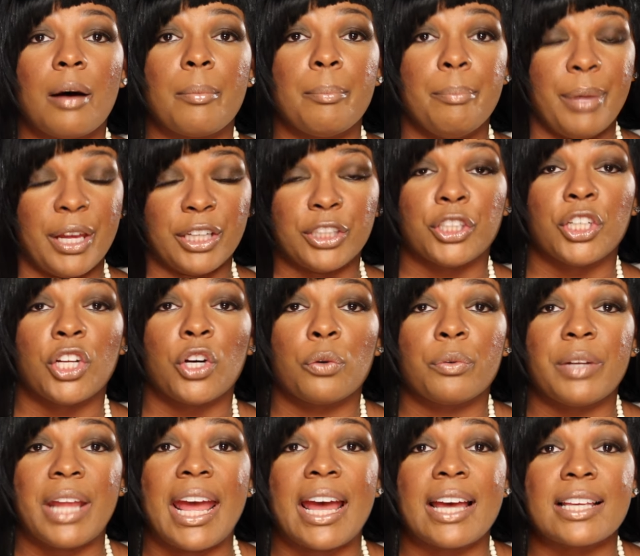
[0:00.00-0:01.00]
better
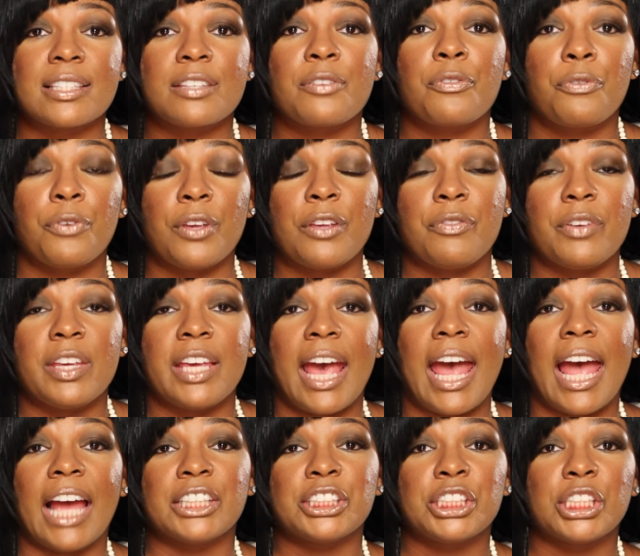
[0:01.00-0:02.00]
known as Fifi
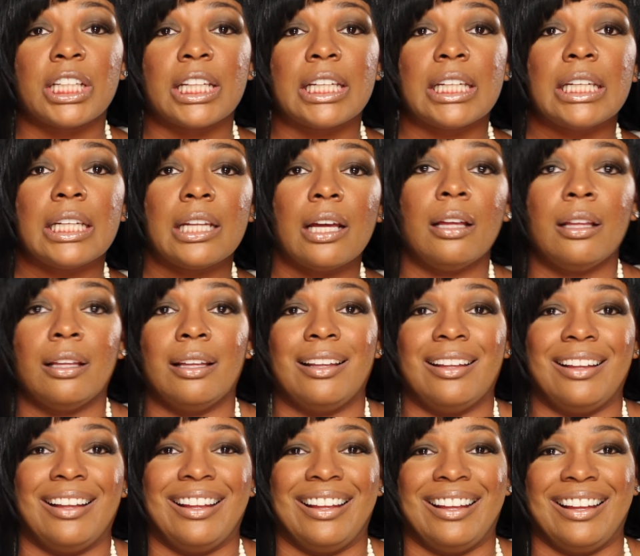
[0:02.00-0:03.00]
Ashland.
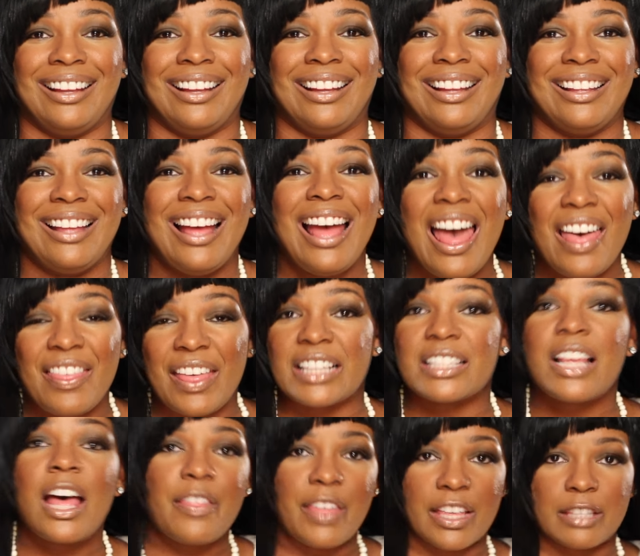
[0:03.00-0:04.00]

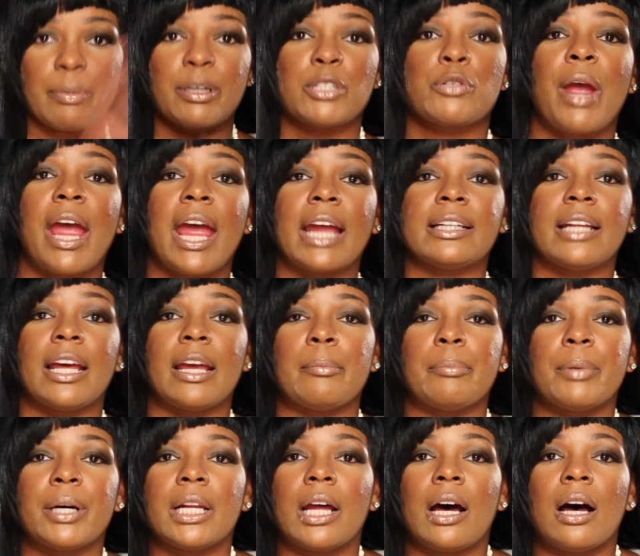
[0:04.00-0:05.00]
that's my drag name.
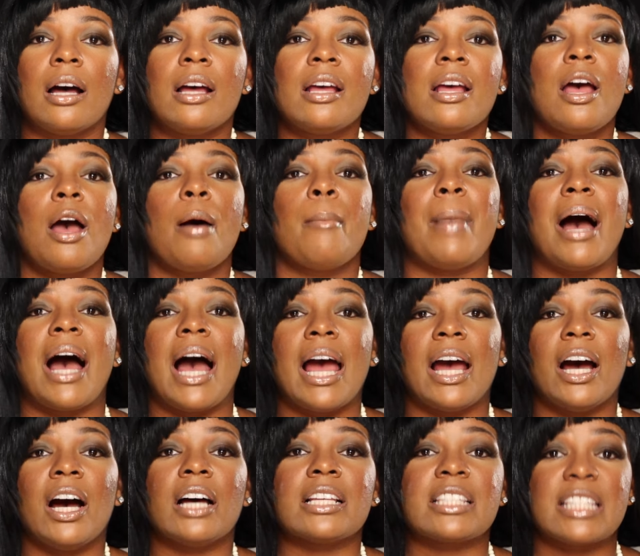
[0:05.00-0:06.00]
But
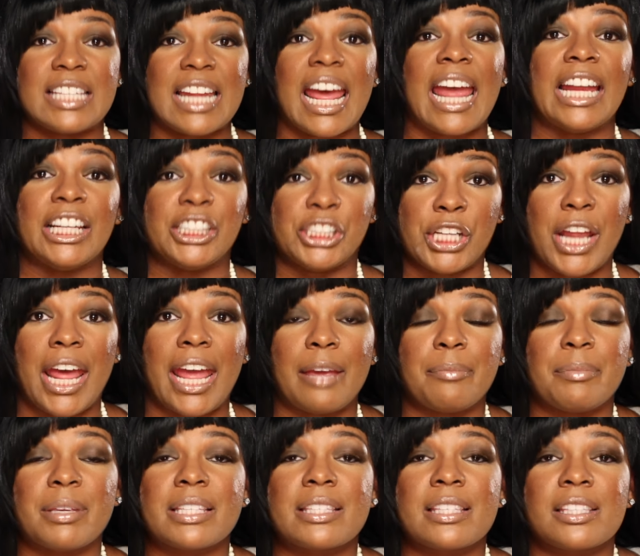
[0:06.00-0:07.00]
my stage
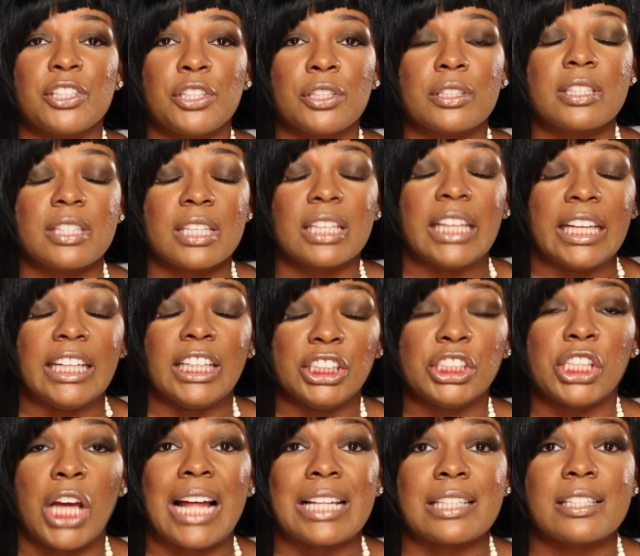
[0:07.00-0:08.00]
name is Syleena
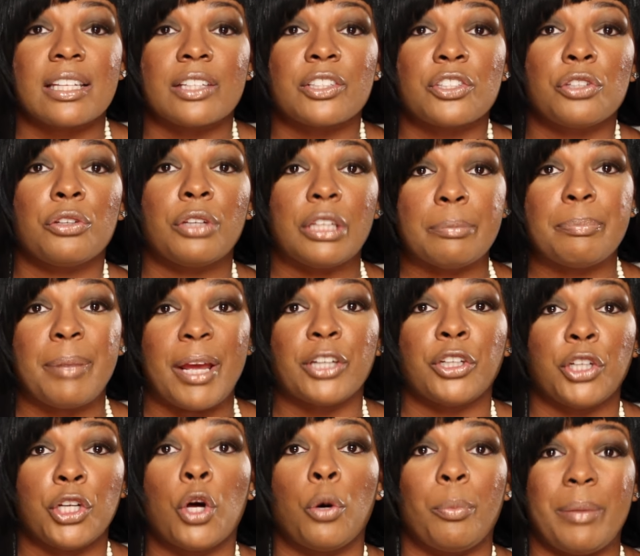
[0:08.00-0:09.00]
Johnson, so you can
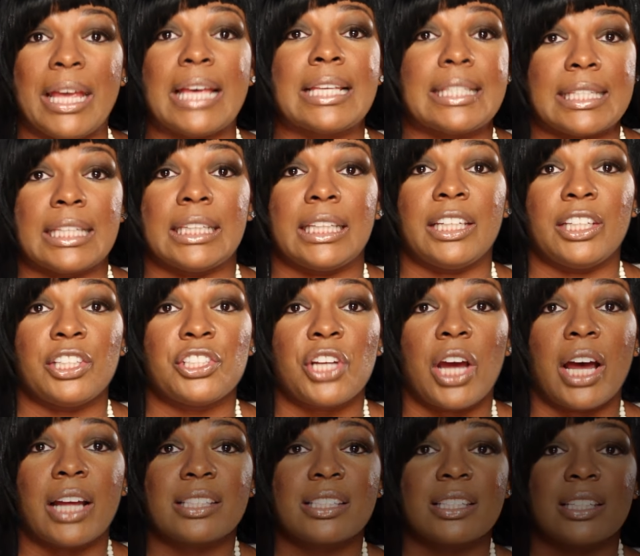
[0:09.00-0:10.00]
better know me as Syleena
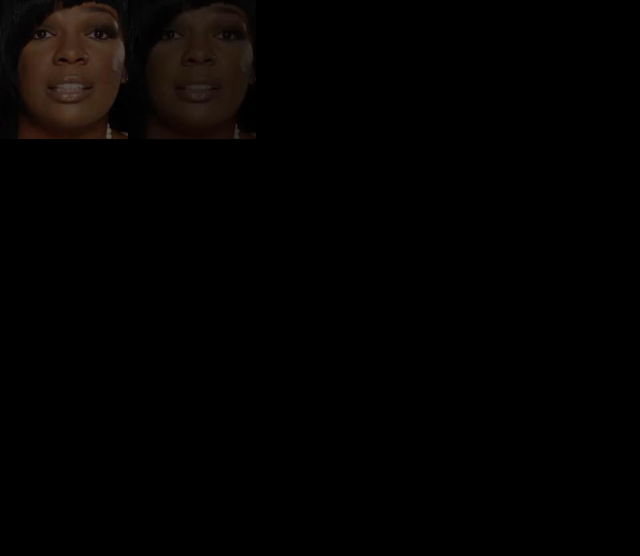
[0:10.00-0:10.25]
Johnson.